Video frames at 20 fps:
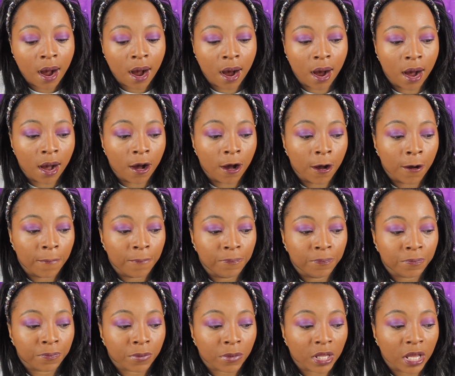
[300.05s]

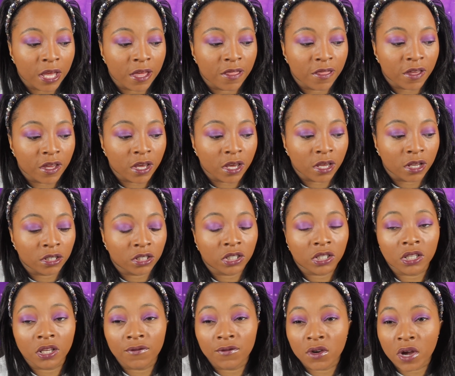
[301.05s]
And then
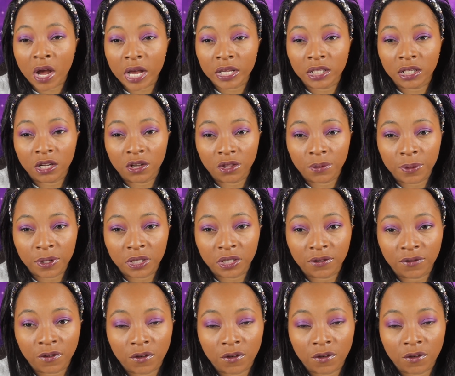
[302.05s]
just to give you guys another piece of